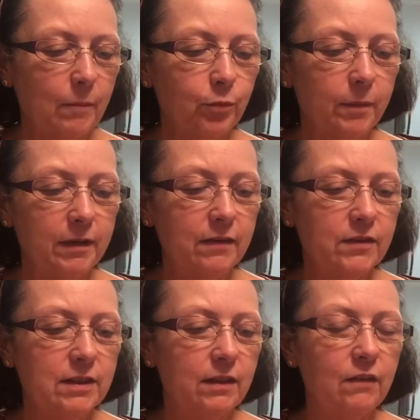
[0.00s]

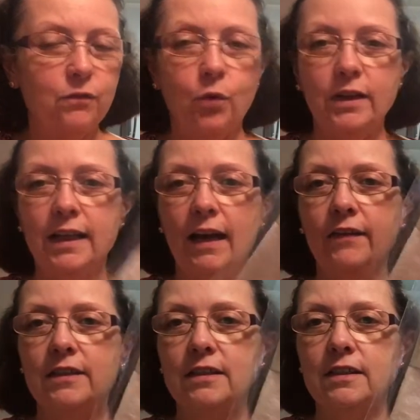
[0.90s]
primitives in 40 count.
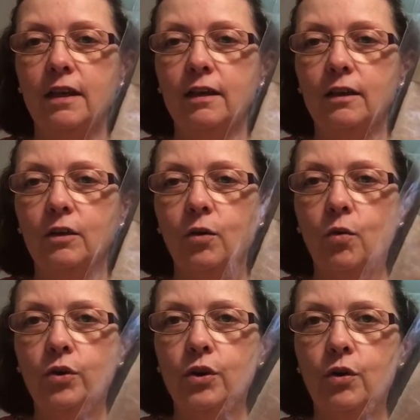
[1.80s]
This is a
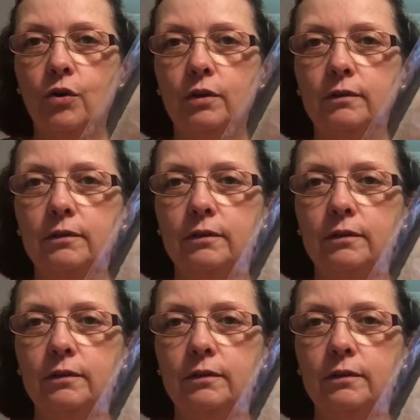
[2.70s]
quarter yard.